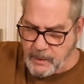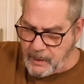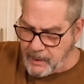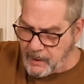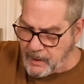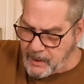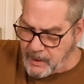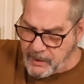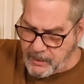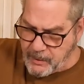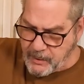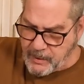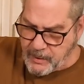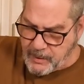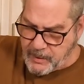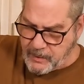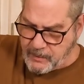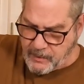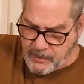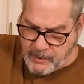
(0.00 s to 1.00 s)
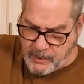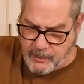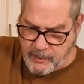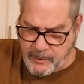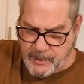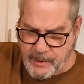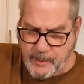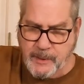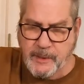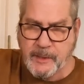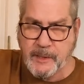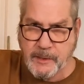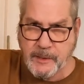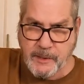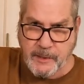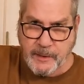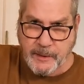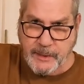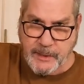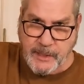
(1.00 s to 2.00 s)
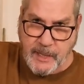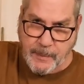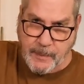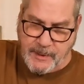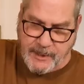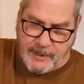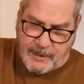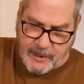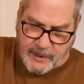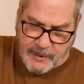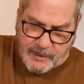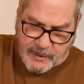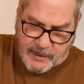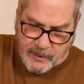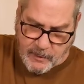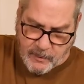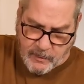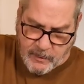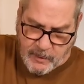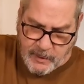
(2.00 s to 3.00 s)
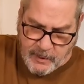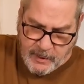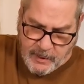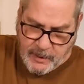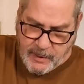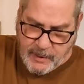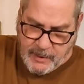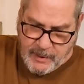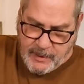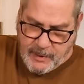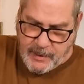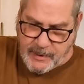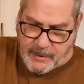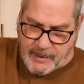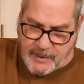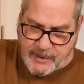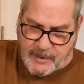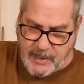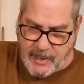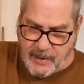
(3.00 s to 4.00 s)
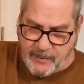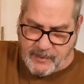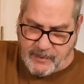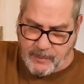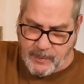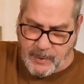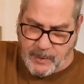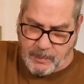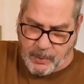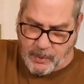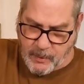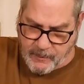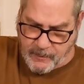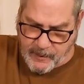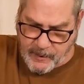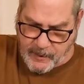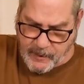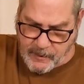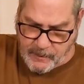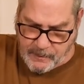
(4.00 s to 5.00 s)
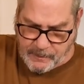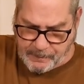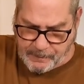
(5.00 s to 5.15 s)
Again, you're going to do some additional steps to this, so it doesn't have to be perfect.